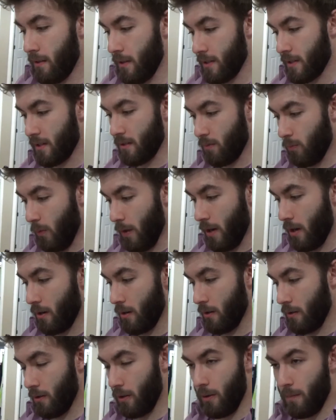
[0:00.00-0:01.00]
This is
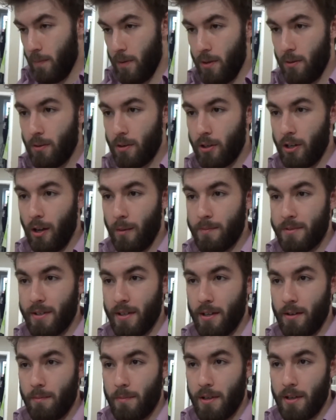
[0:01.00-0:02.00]
where the computer comes
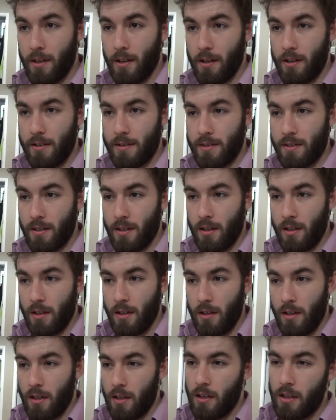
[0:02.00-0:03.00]
in because
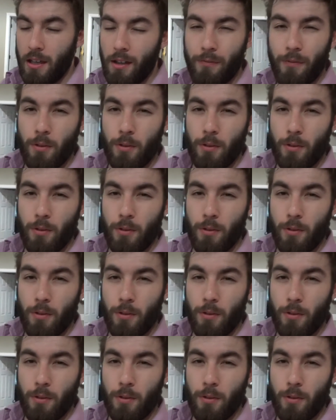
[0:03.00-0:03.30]
if